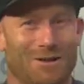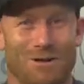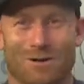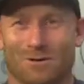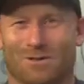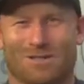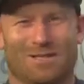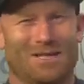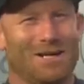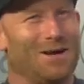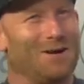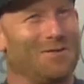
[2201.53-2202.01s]
No
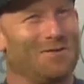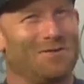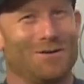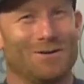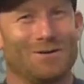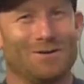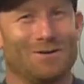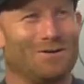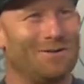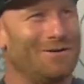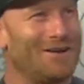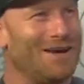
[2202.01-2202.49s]
cell
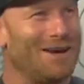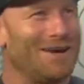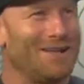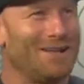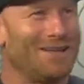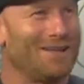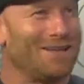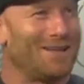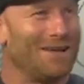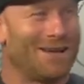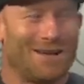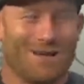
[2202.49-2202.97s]
phone, no
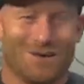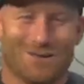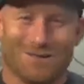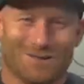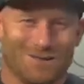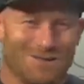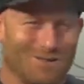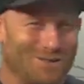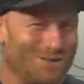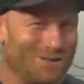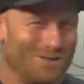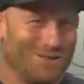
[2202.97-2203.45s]
nothing, like health
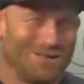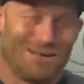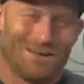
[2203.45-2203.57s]
insurance.